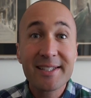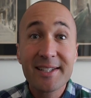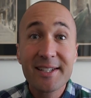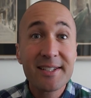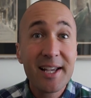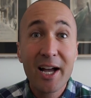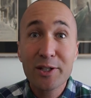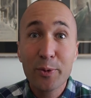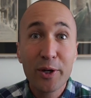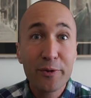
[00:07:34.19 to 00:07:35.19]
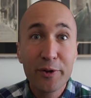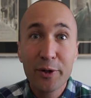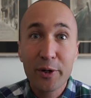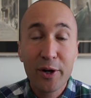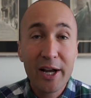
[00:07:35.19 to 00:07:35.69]
This is God's will for
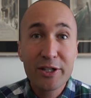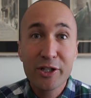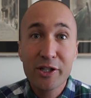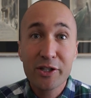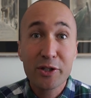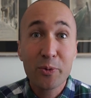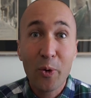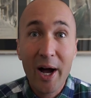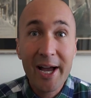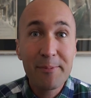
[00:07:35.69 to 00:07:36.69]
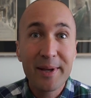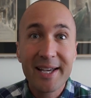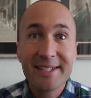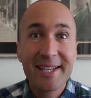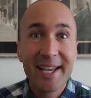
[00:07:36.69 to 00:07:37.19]
you in Christ Jesus. Why?
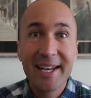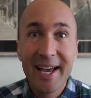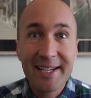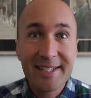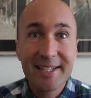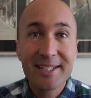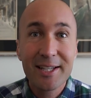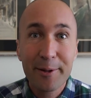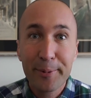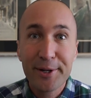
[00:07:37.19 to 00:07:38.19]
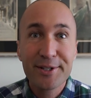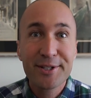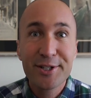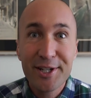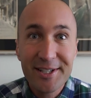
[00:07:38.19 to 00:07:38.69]
Because it connects us to the
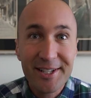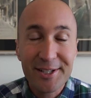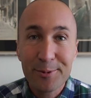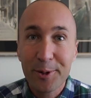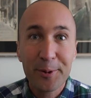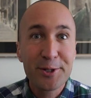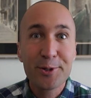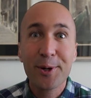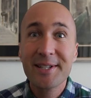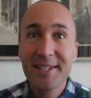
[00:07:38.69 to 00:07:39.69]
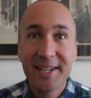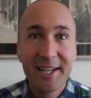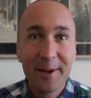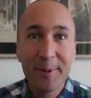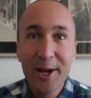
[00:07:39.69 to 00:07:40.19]
person Jesus. We're rejoicing
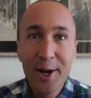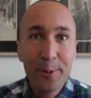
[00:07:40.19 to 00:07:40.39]
in him.